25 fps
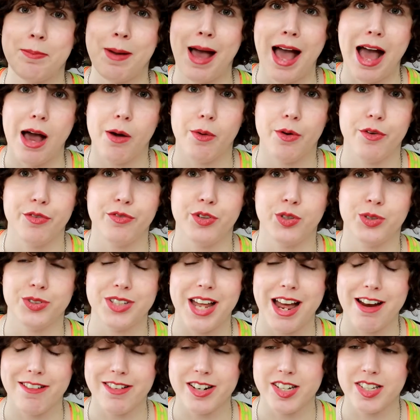powerful
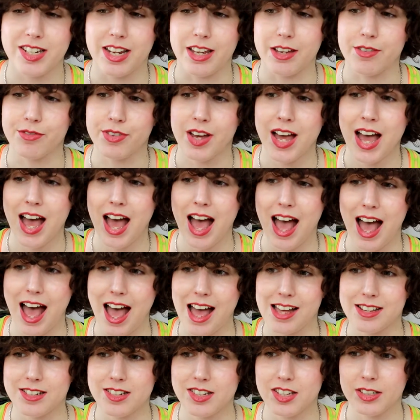narrative
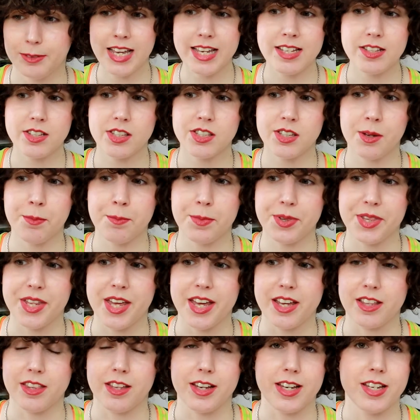and it's
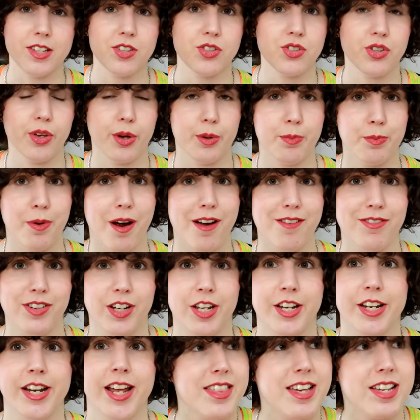something that is so
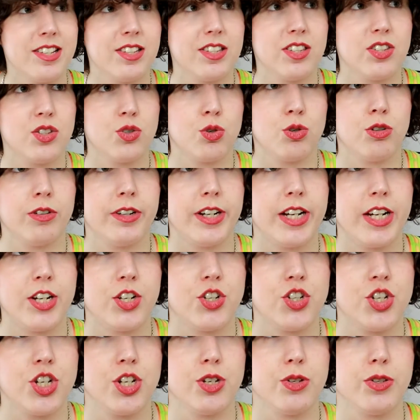prevalent. This story
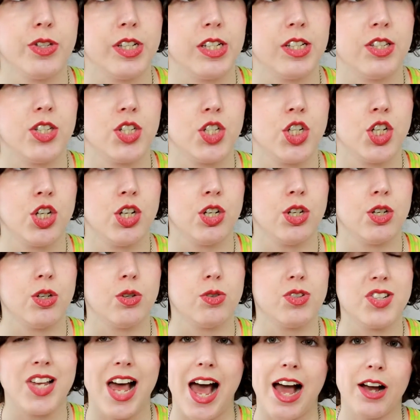chooses
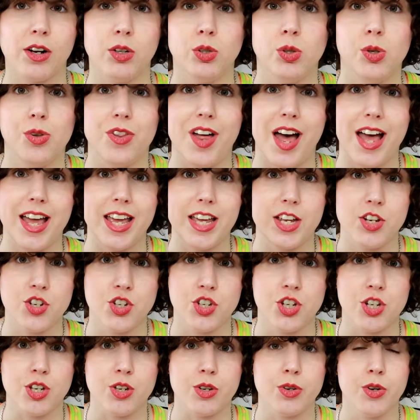to tackle that
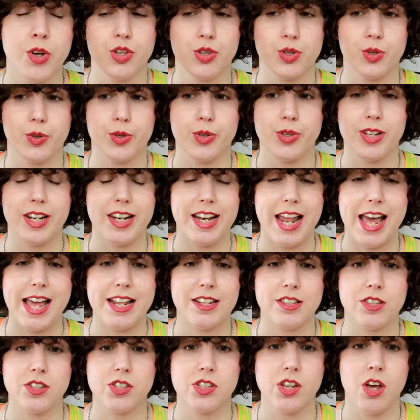issue through the
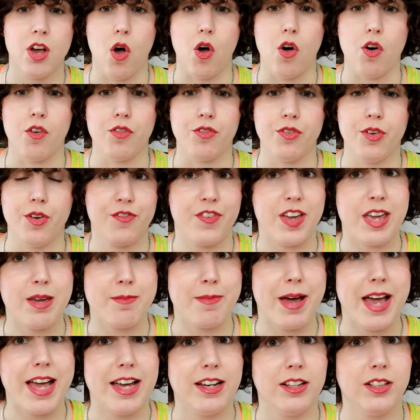lens of
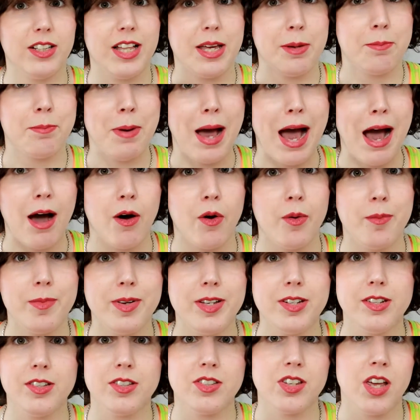female
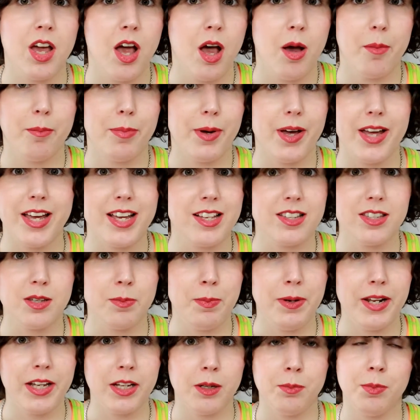empowerment, but it's
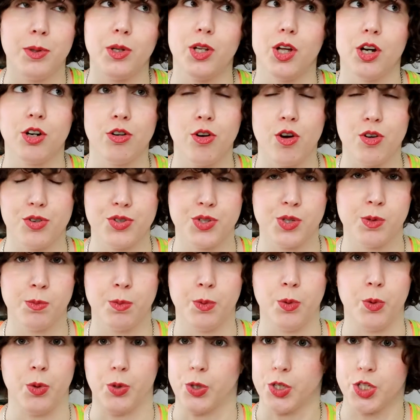applicable across the
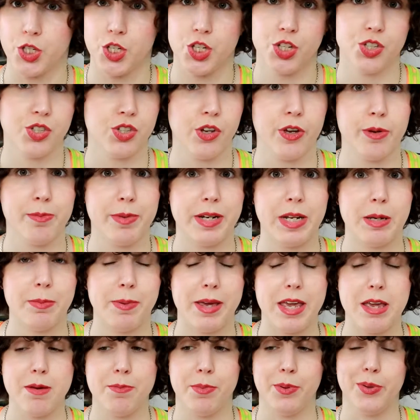board to so many
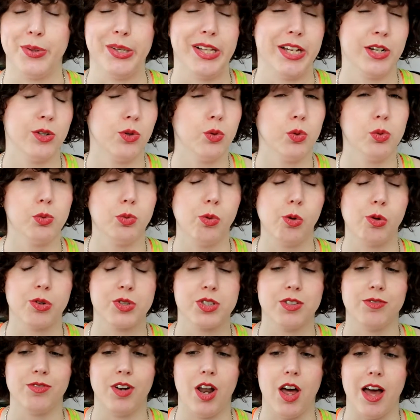people in all
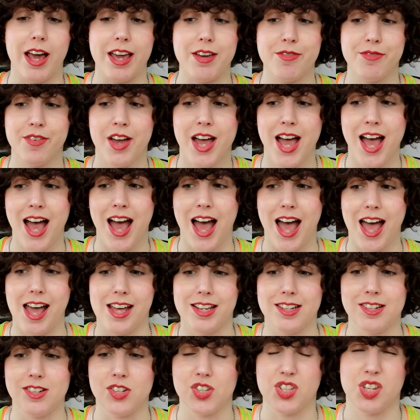walks of life,
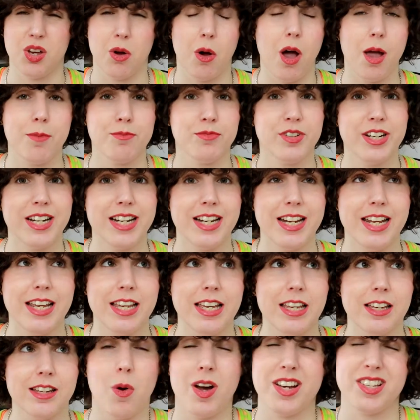and so I'm
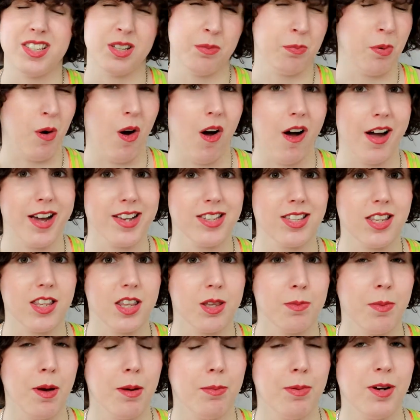really quite surprised that
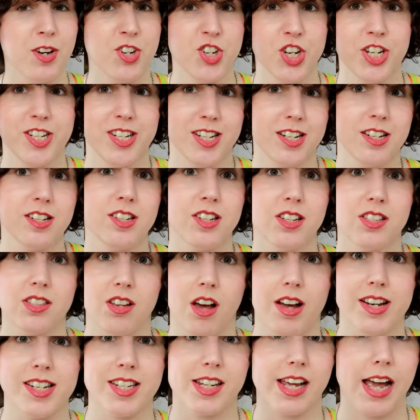the publisher didn't
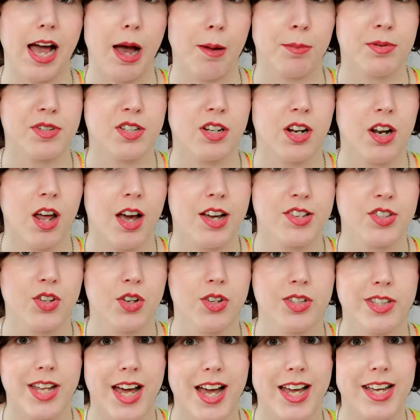decide to capitalize
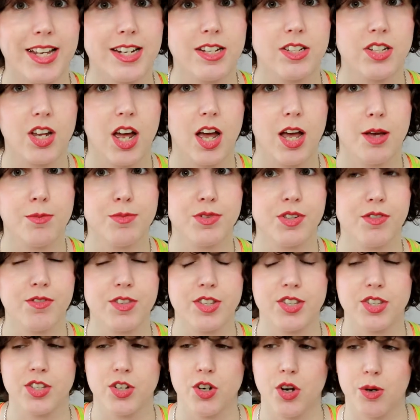on that in terms of
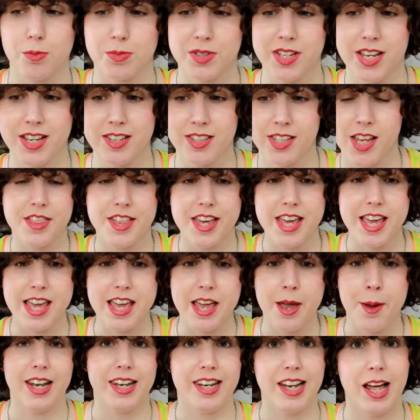the synopsis.
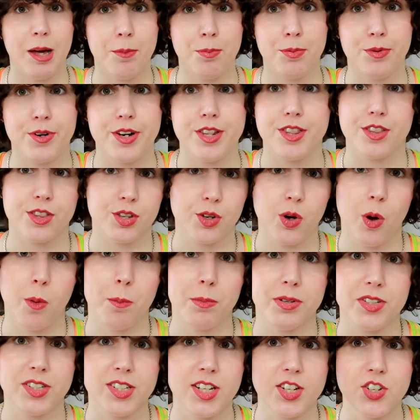The labyrinth
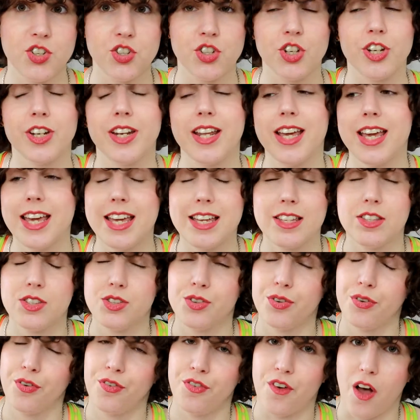competition
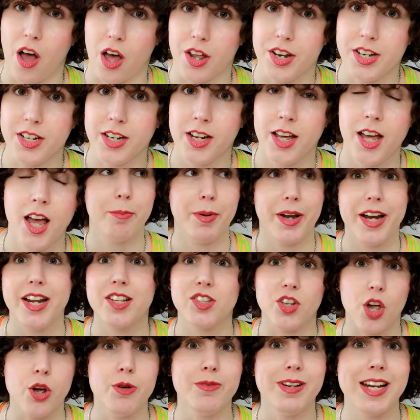is fun, but
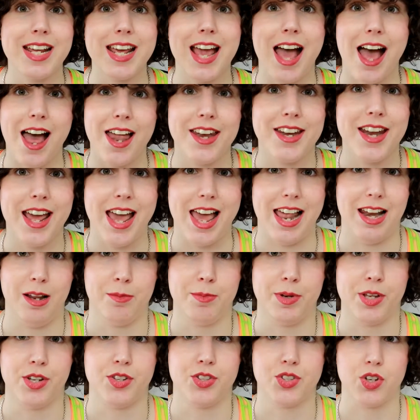it's only an
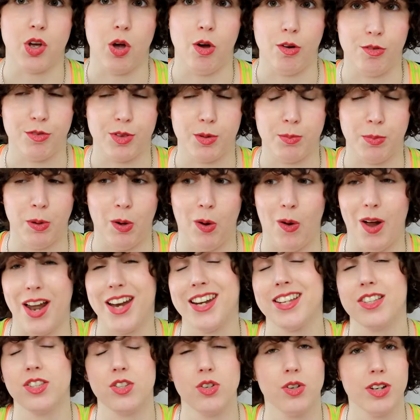element of the plot,
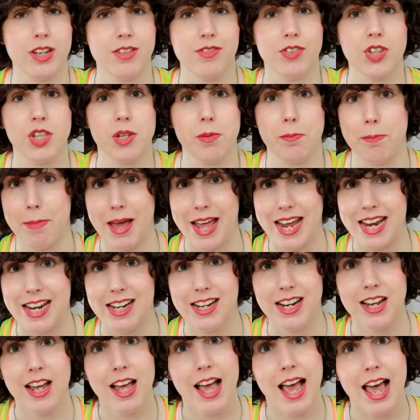and it's not even the
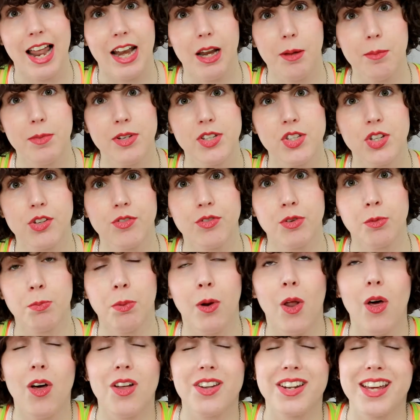main element of the
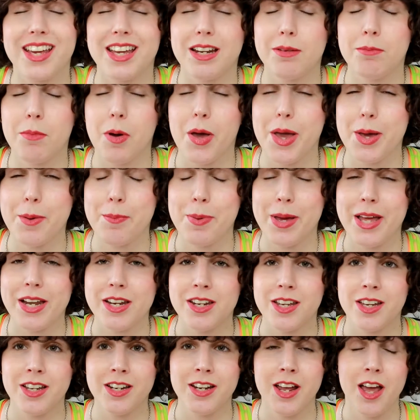plot, in my
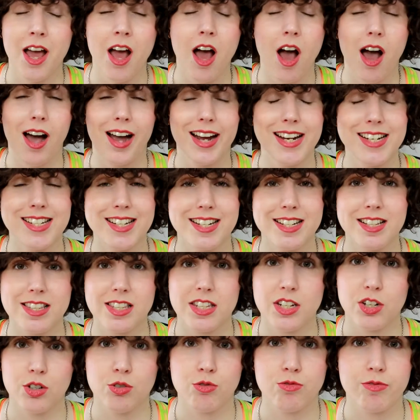opinion. I did
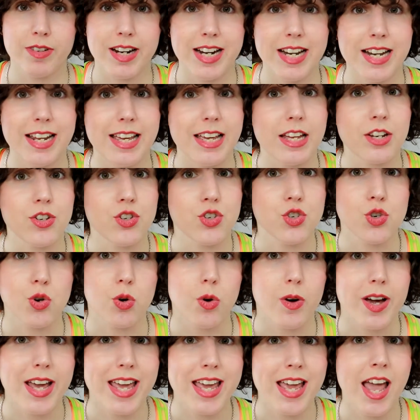still really
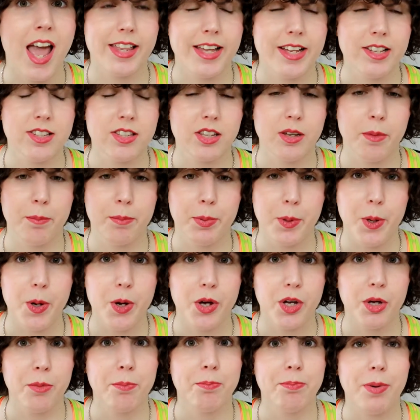enjoy this
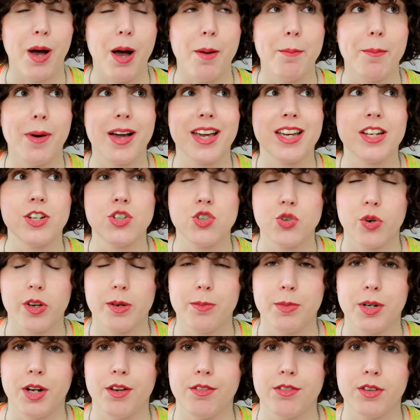book, but my
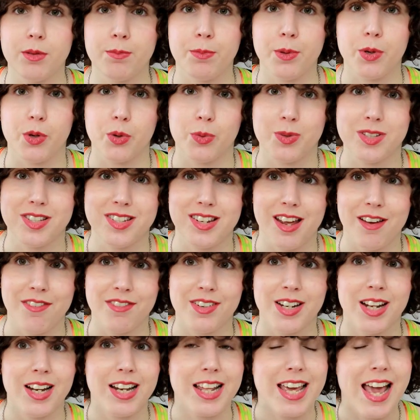enjoyment of the book was
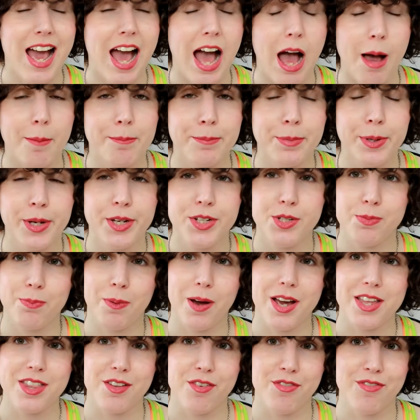definitely hampered
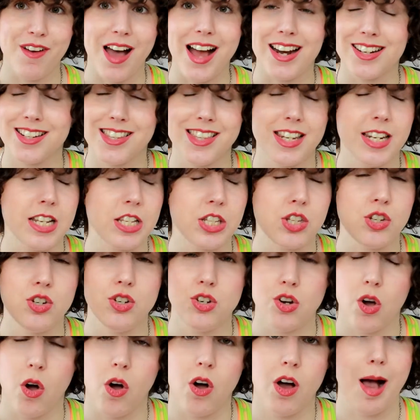by the fact that it's
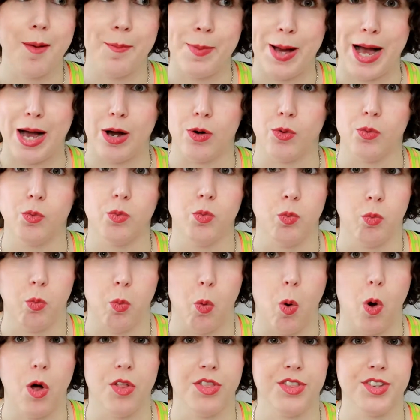not about
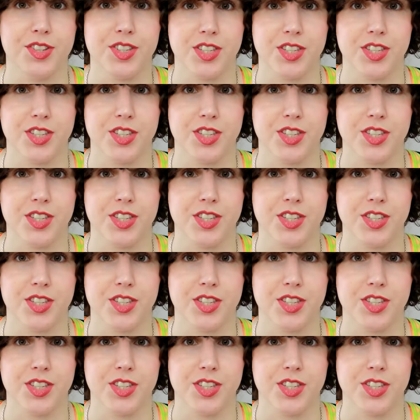what the